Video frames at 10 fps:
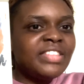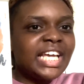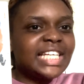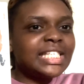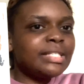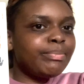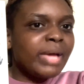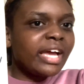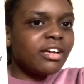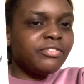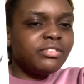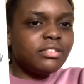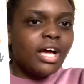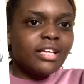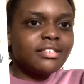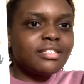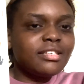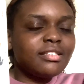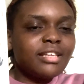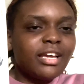even like a speck of
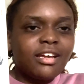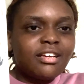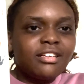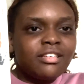dust is like,